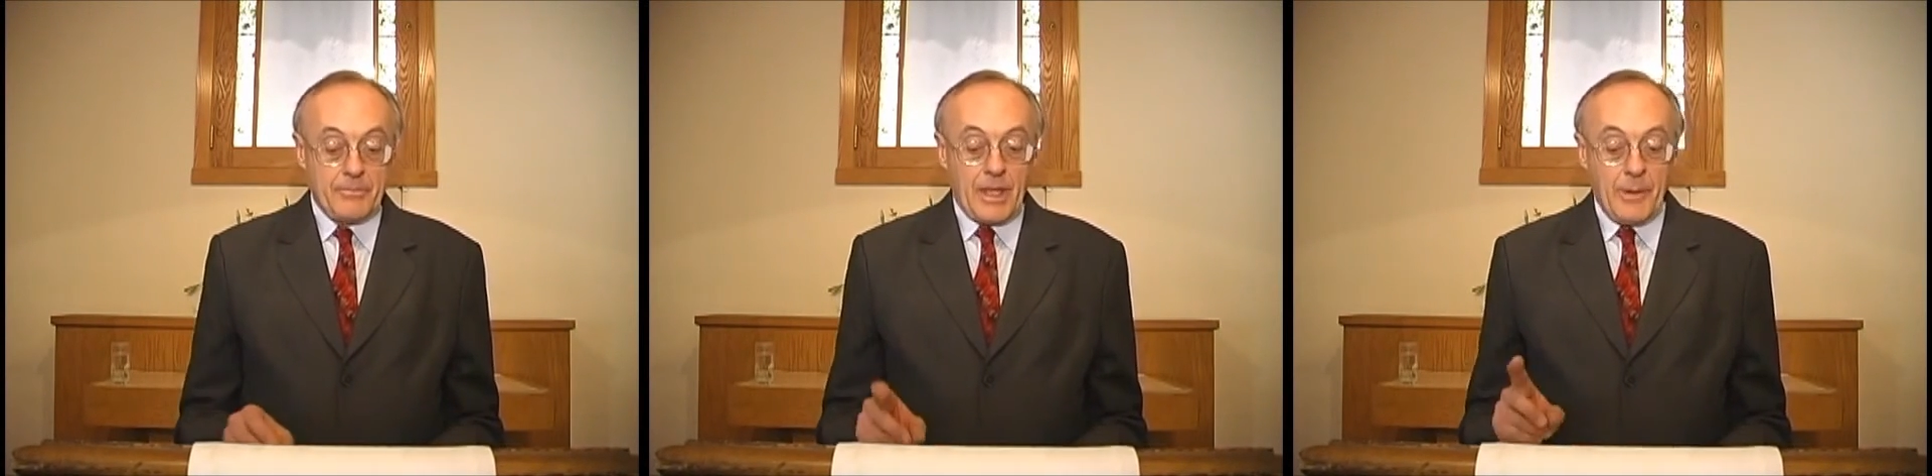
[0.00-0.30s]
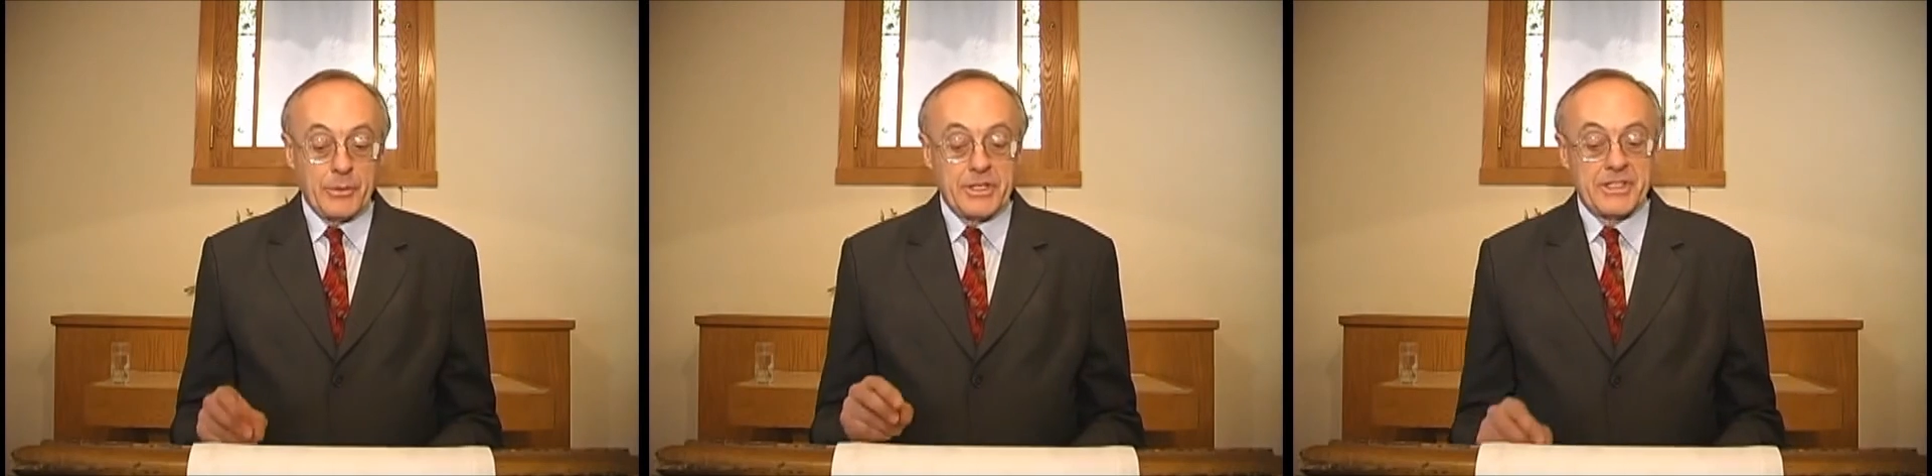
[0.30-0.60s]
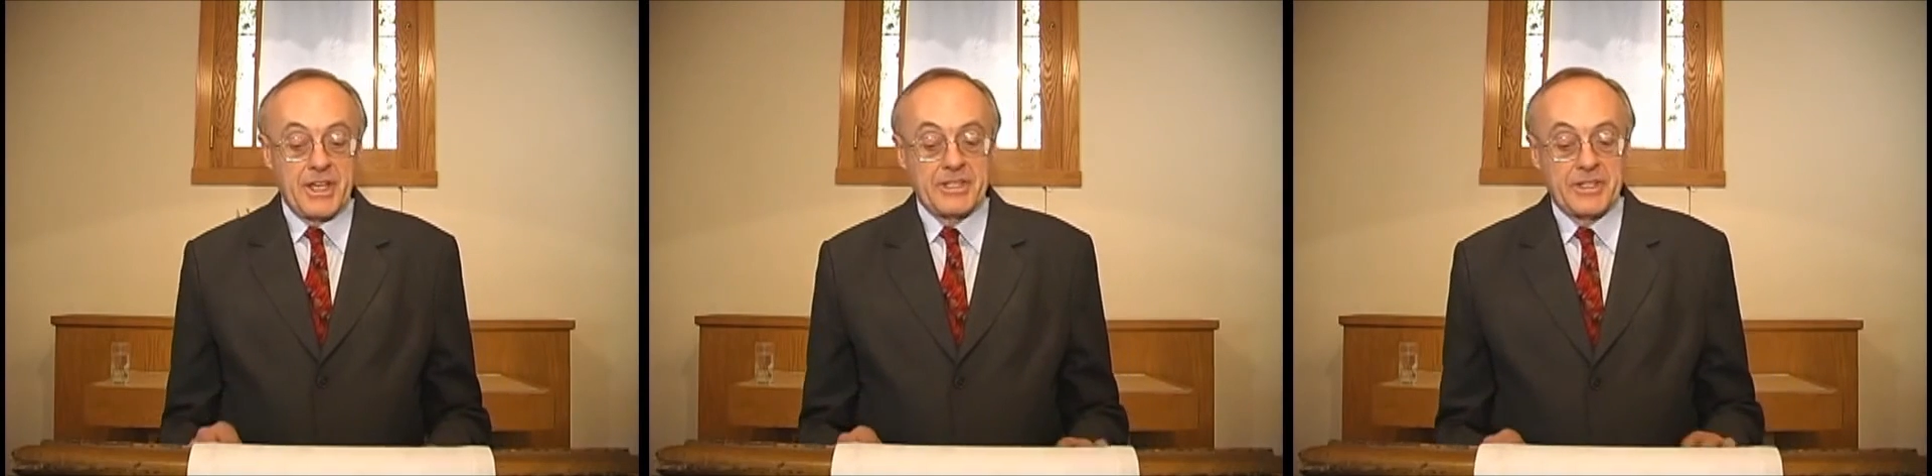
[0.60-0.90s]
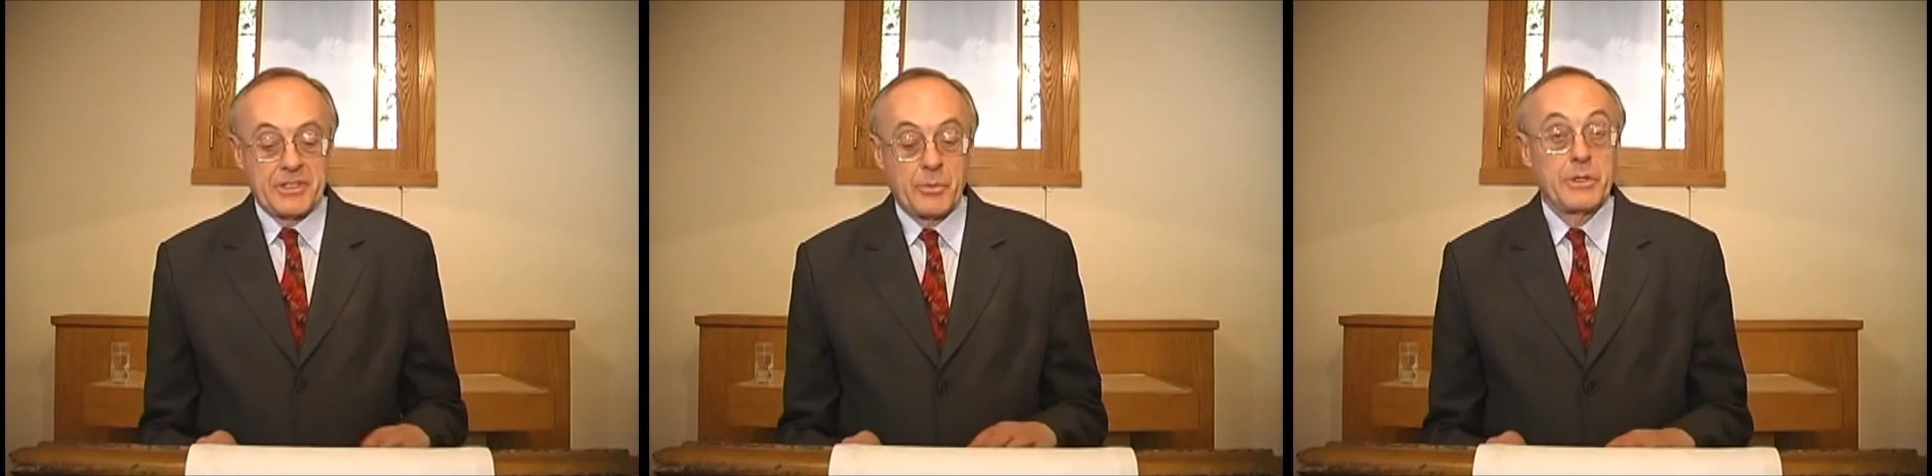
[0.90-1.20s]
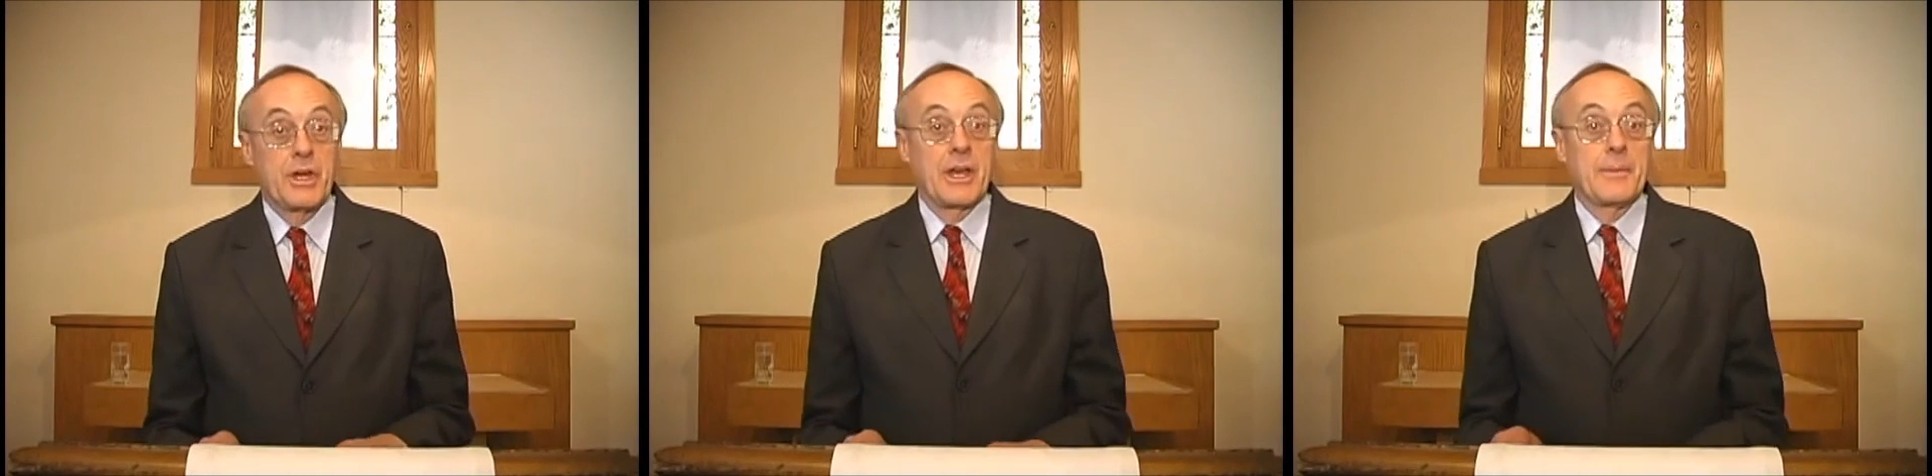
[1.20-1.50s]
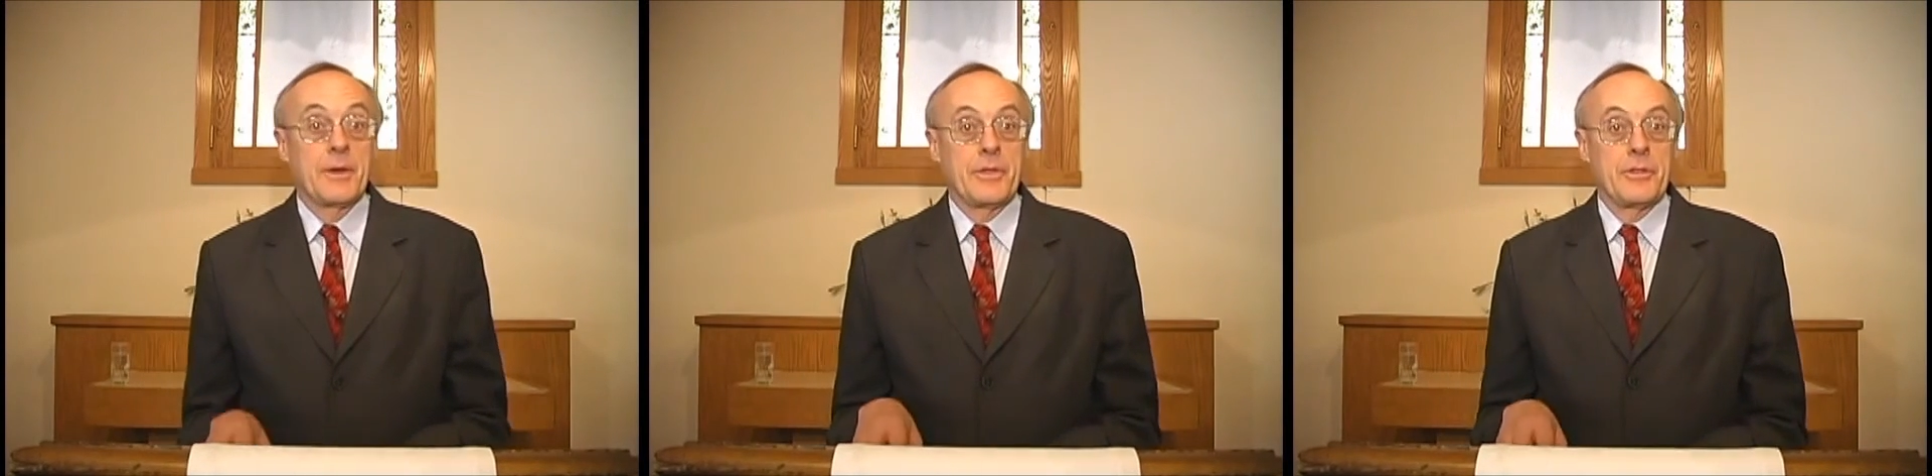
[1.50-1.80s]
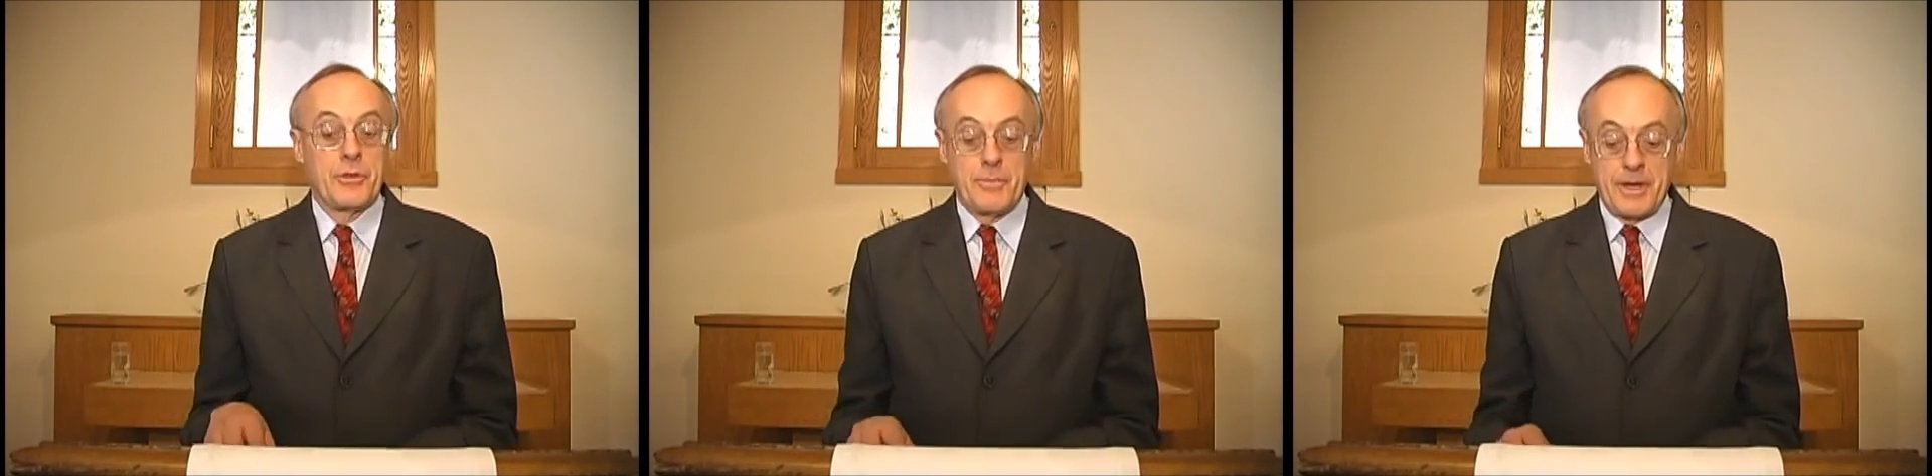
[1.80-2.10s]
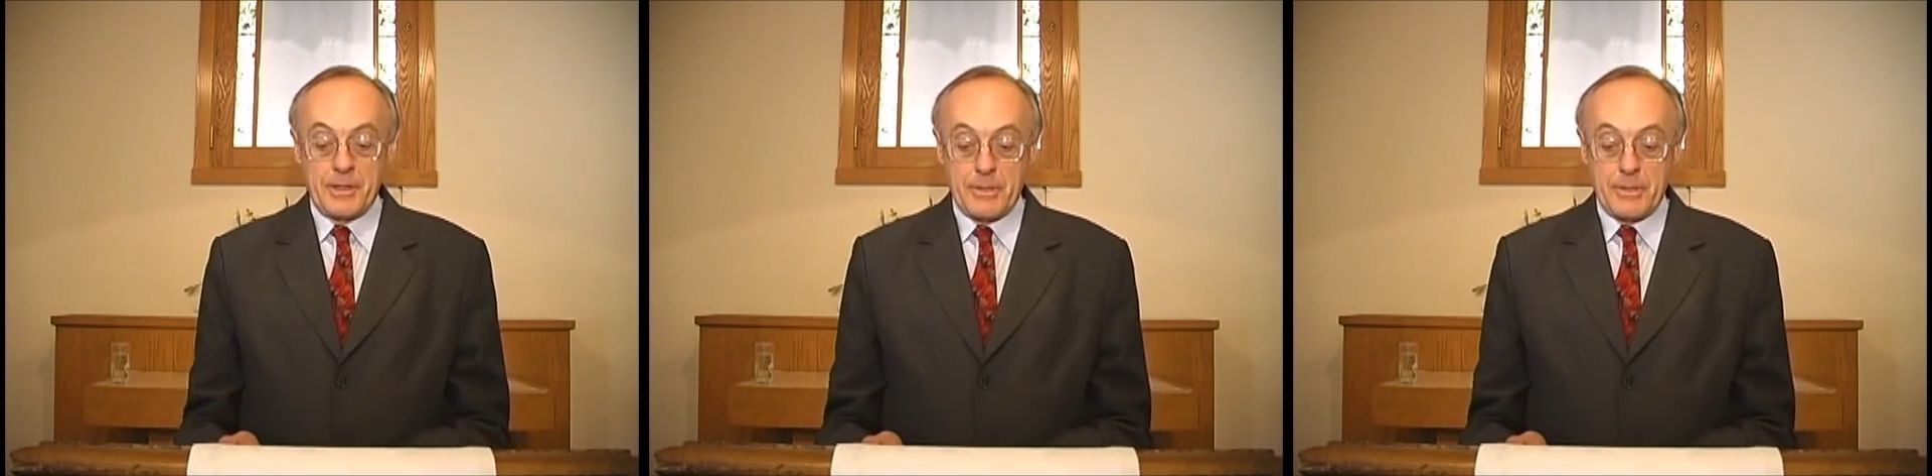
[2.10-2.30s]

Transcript: I will discuss this when we talk about the thermitic